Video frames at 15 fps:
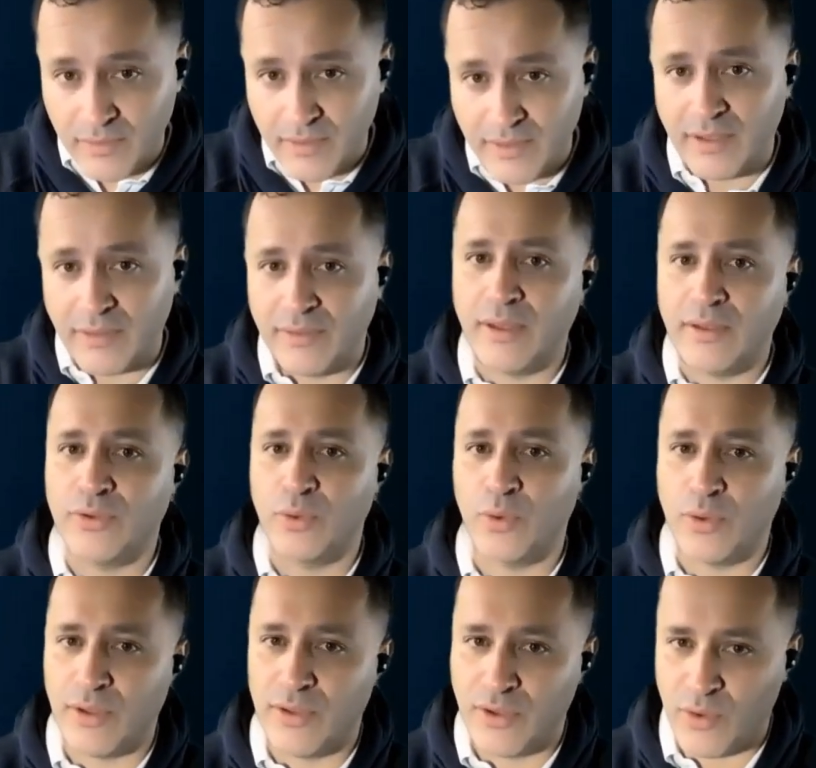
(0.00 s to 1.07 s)
If their
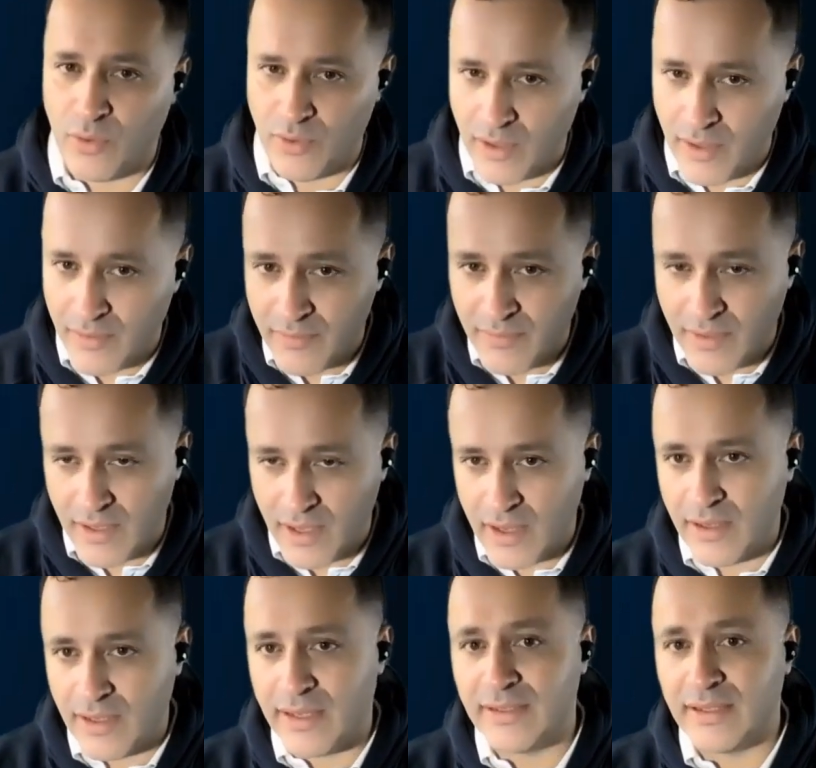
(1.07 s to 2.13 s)
score is lower, they are
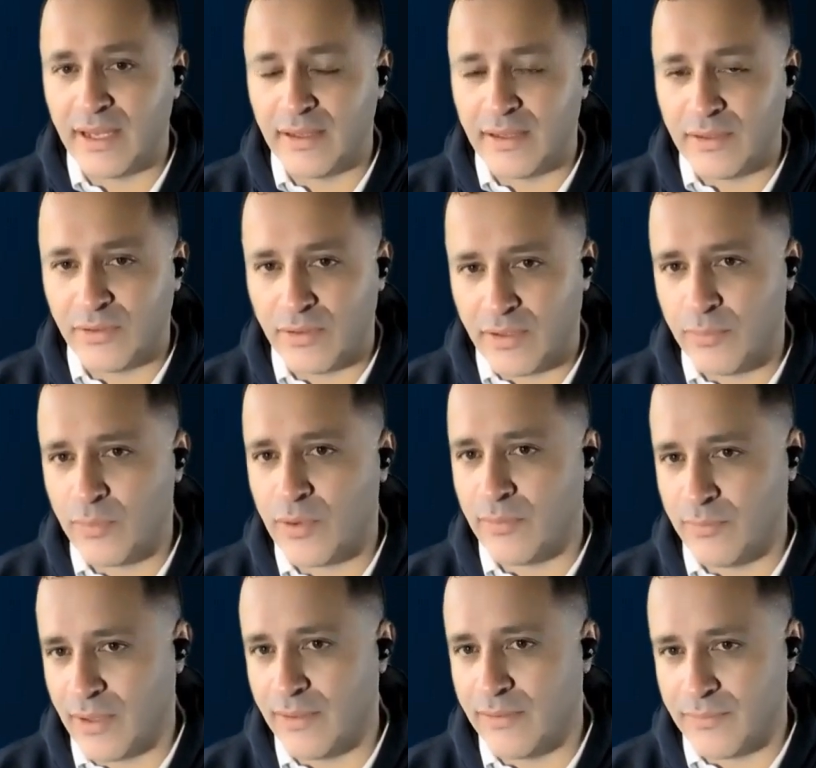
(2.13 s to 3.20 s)
less likely to support
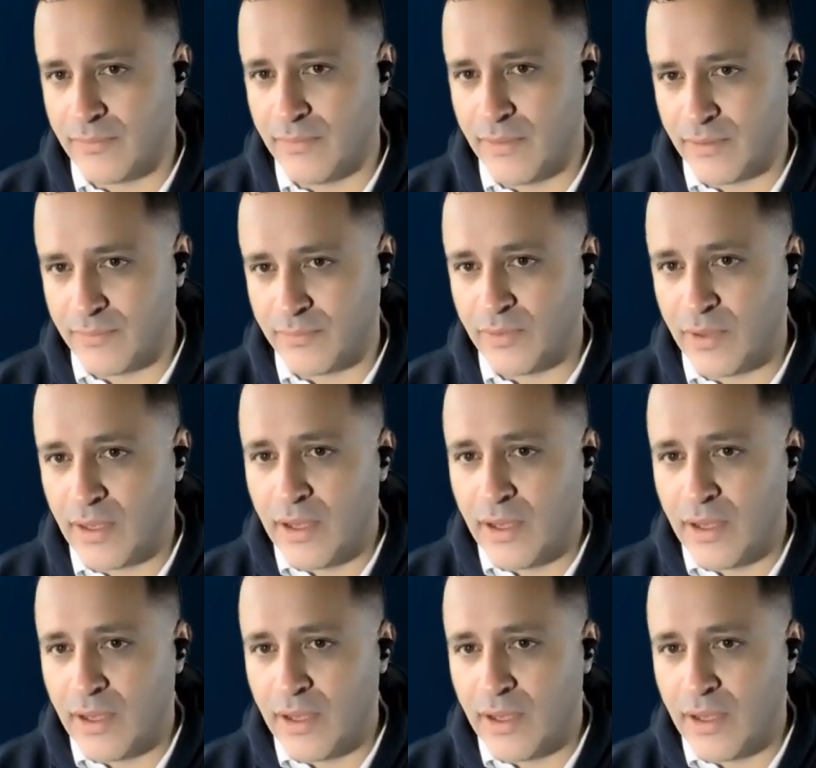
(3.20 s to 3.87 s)
me. For a